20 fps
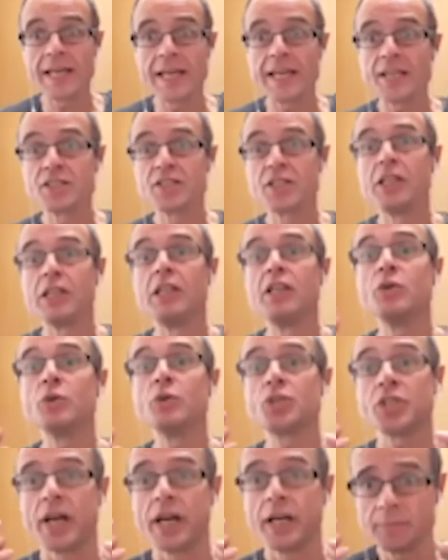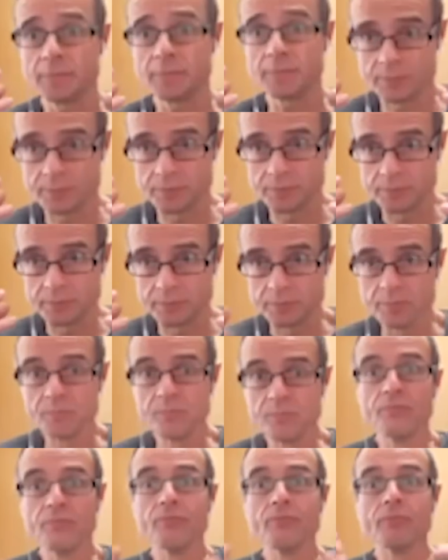is yep. looser
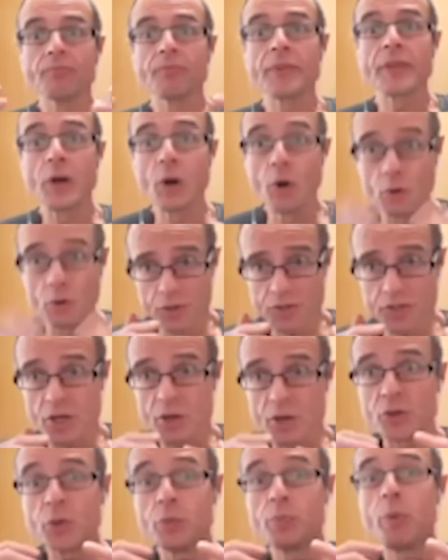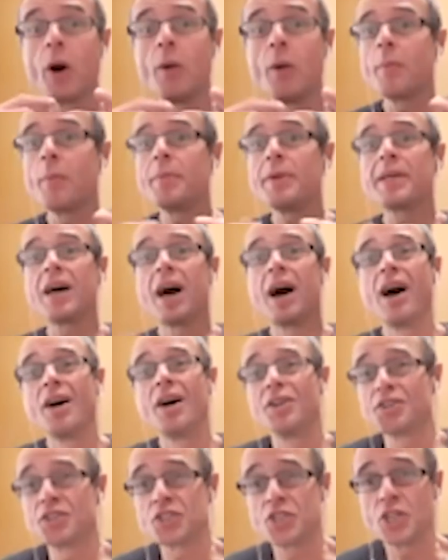also, you probably
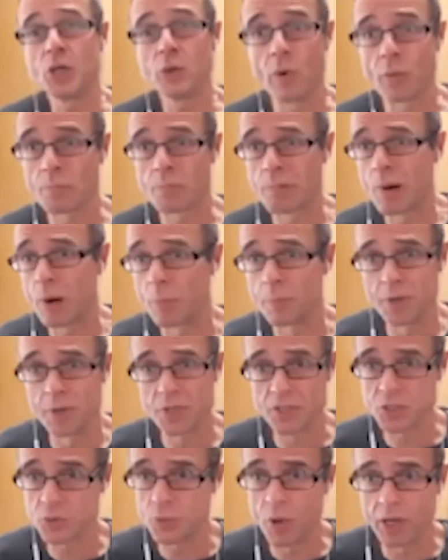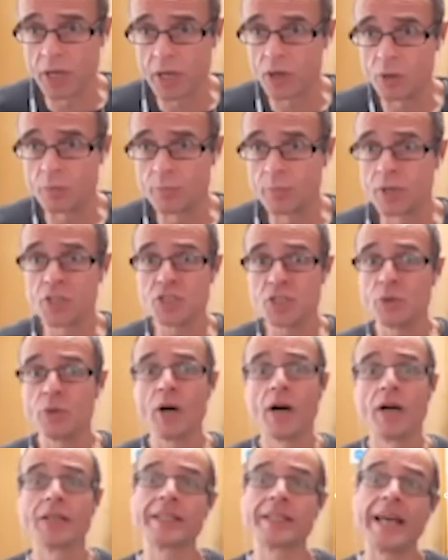can't do a proper swallow because you
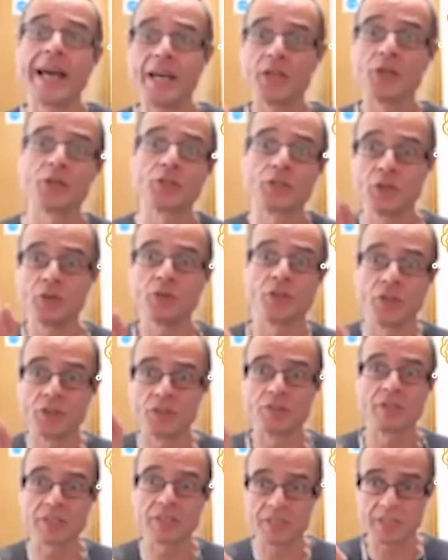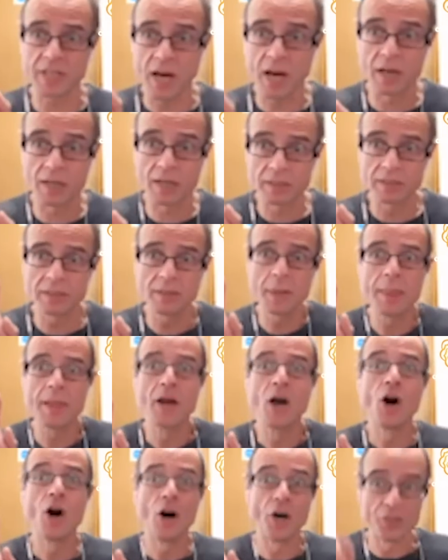can't get your tooth on the tongue
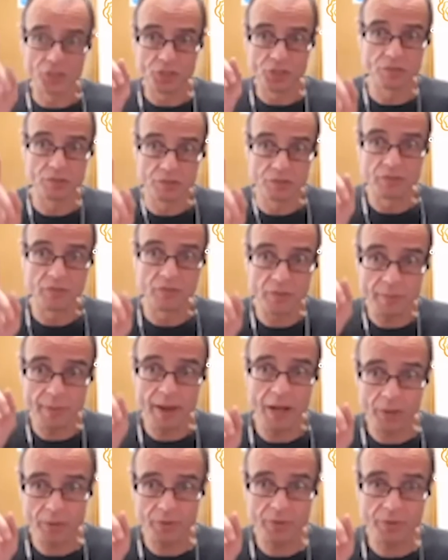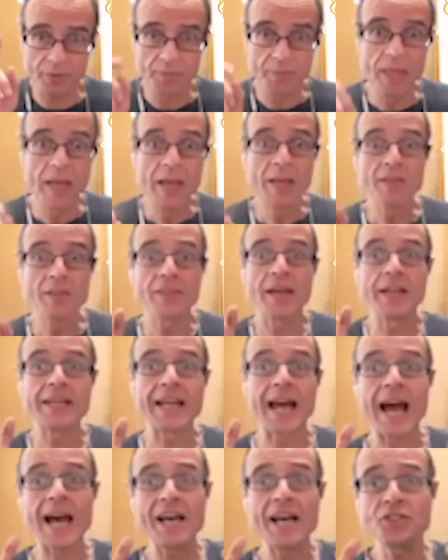onto the roof of the mouth.
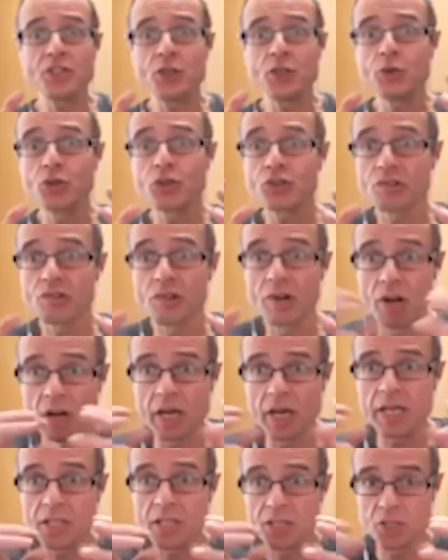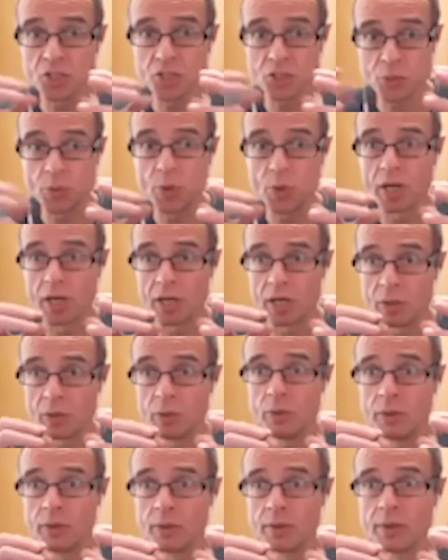Then, as yeah. you try to
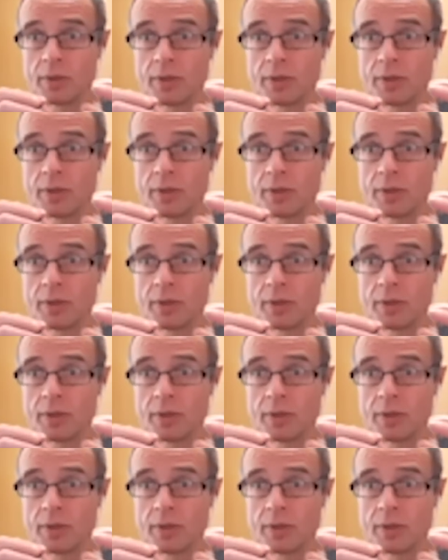swallow,